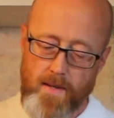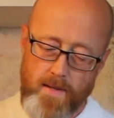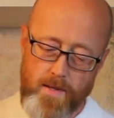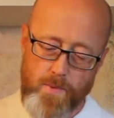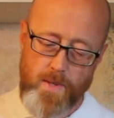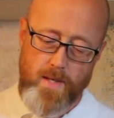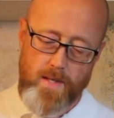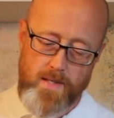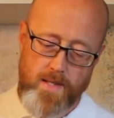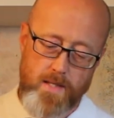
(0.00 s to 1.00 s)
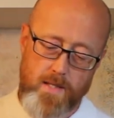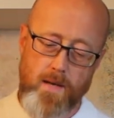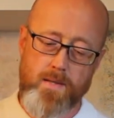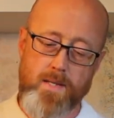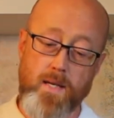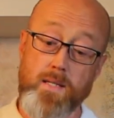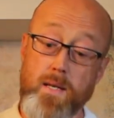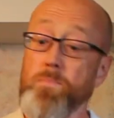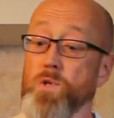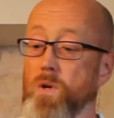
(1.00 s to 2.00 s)
This one is ex
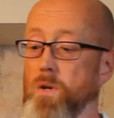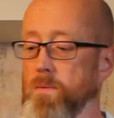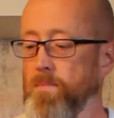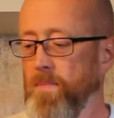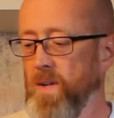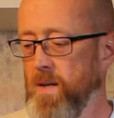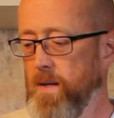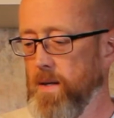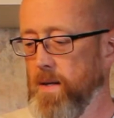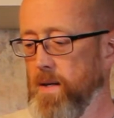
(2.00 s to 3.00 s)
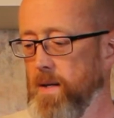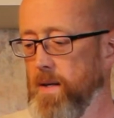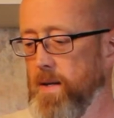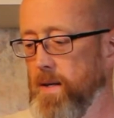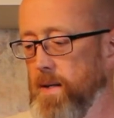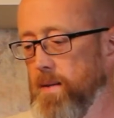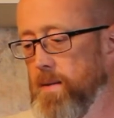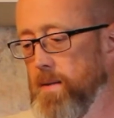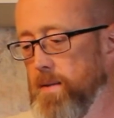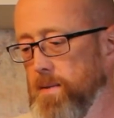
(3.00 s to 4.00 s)
exceptional.
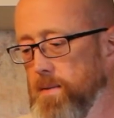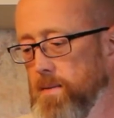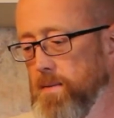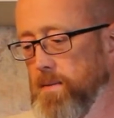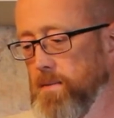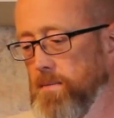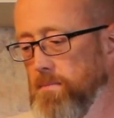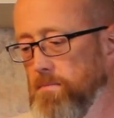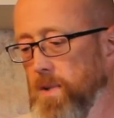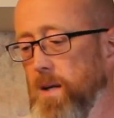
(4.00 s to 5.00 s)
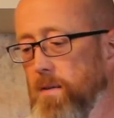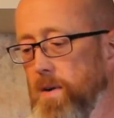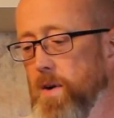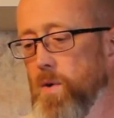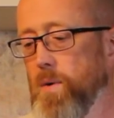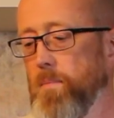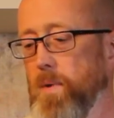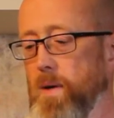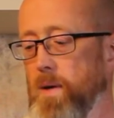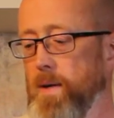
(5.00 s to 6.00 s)
Uh, yeah, very good.
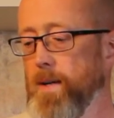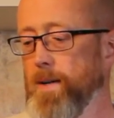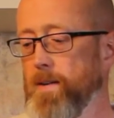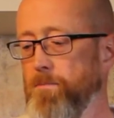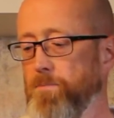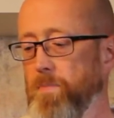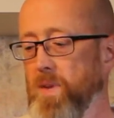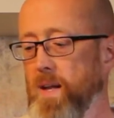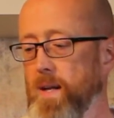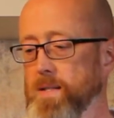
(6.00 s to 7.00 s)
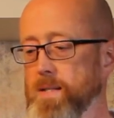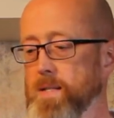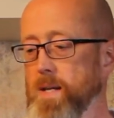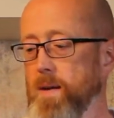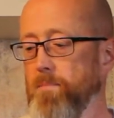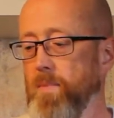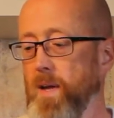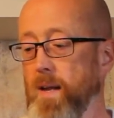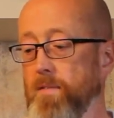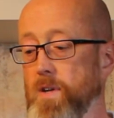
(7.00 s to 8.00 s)
Uh, and as I said,
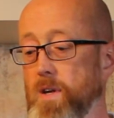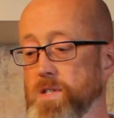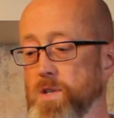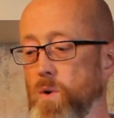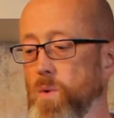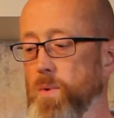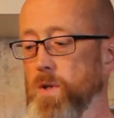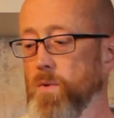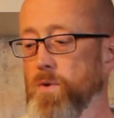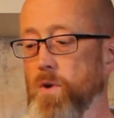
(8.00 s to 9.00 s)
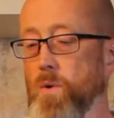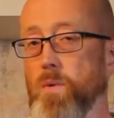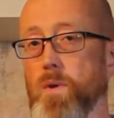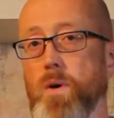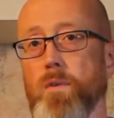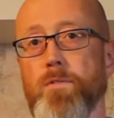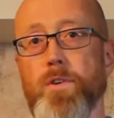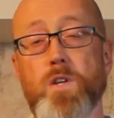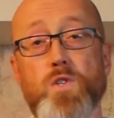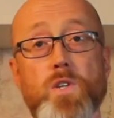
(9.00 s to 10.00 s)
11 years old, we don't know the
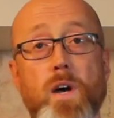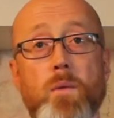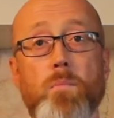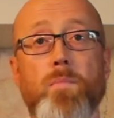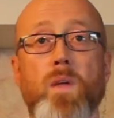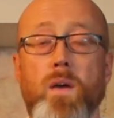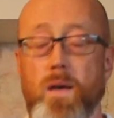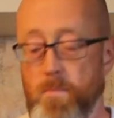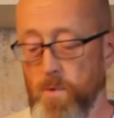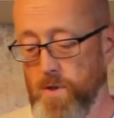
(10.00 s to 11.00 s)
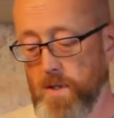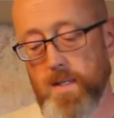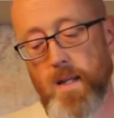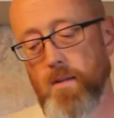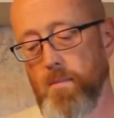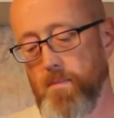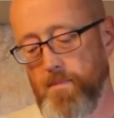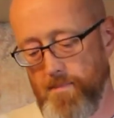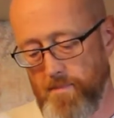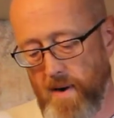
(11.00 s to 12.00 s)
finish time in Moscatel
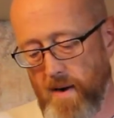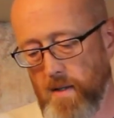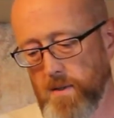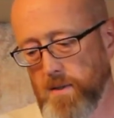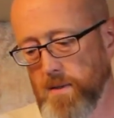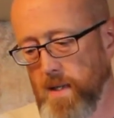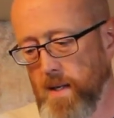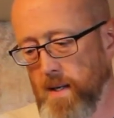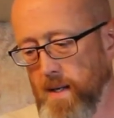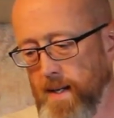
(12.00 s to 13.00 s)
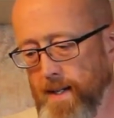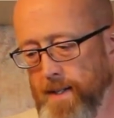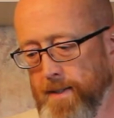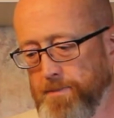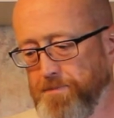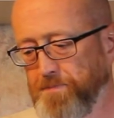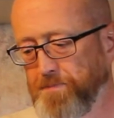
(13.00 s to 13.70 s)
barrels. Uh,